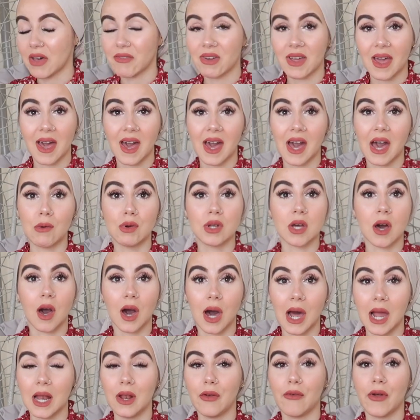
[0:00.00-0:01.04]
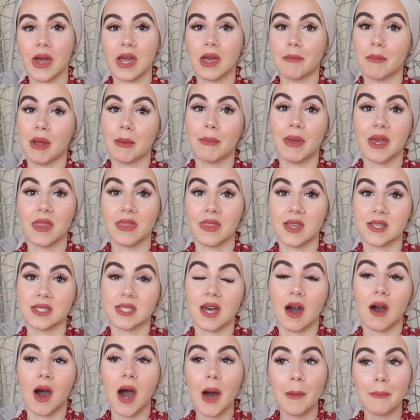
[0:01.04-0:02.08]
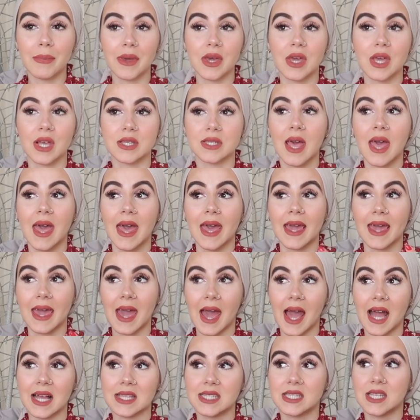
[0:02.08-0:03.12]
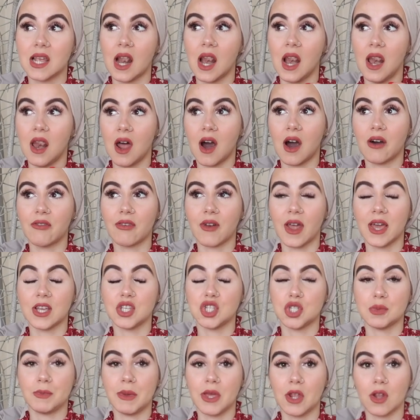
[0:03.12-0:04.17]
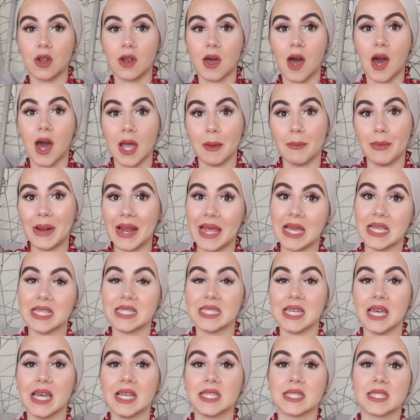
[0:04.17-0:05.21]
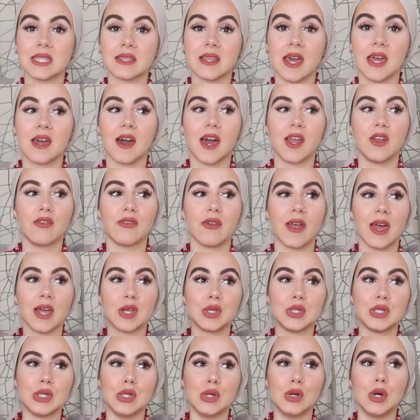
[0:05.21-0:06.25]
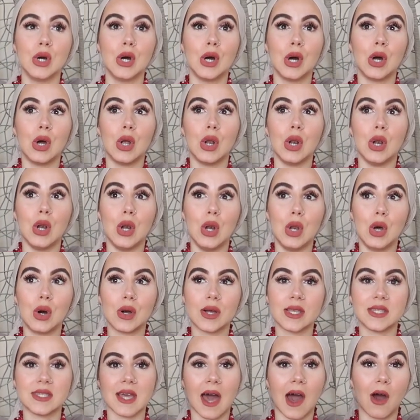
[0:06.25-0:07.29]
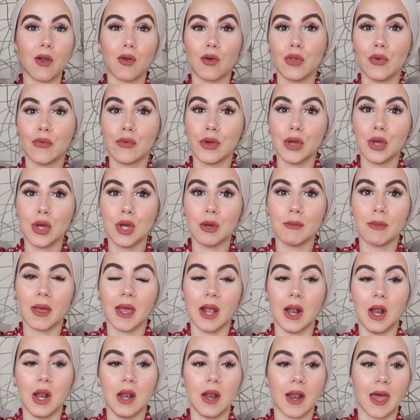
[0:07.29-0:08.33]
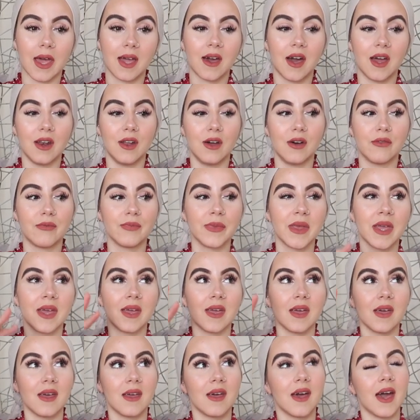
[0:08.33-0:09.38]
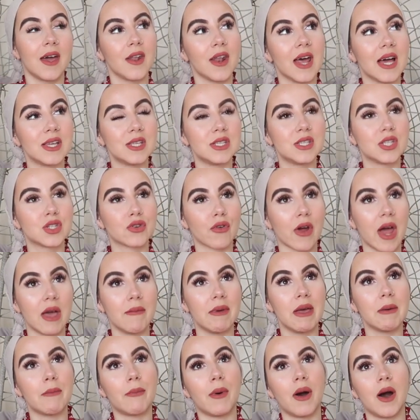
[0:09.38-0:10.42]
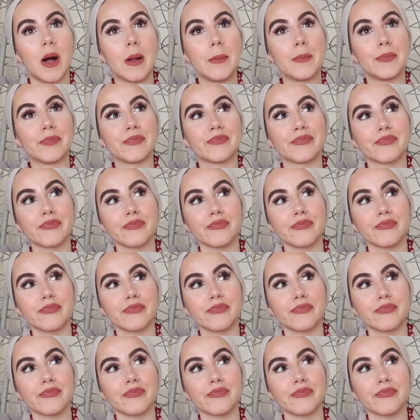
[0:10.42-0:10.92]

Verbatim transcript: have a cat i would highly recommend picking this up because cats love like just being on high places they kind of like to look down on the room and like kind of i don't know how to describe it but